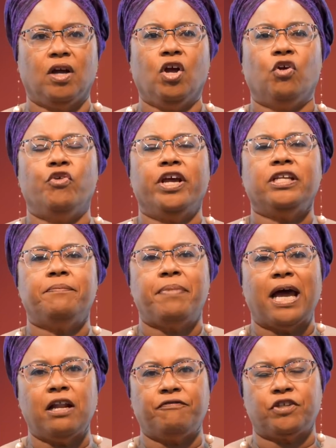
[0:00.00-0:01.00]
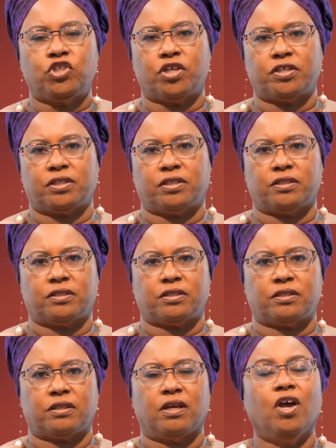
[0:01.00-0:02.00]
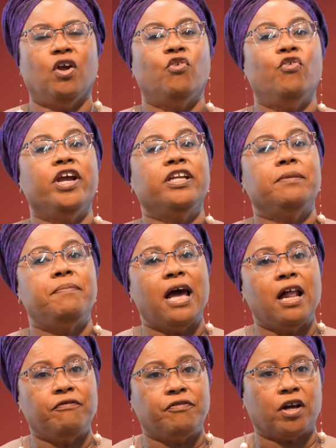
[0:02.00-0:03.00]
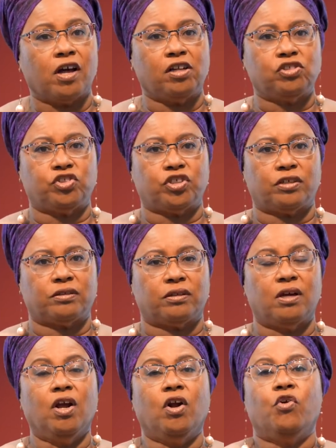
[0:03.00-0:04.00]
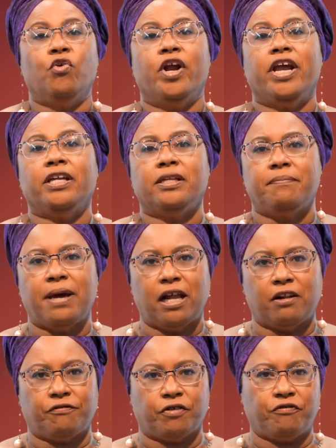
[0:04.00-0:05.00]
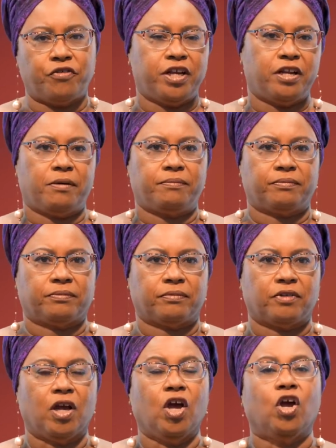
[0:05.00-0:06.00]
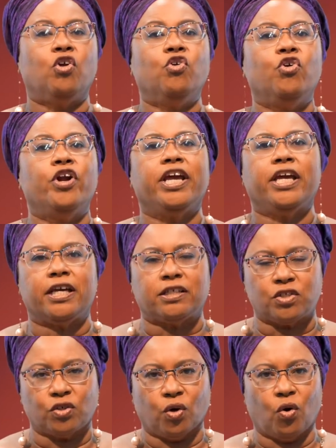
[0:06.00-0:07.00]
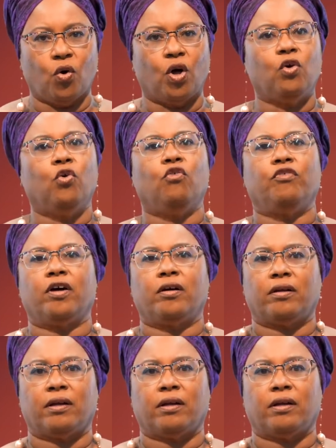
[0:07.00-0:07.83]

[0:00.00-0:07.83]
Ring the bell for justice. Ring the bell for culture. Ring the bell for freedom. Ring it all over.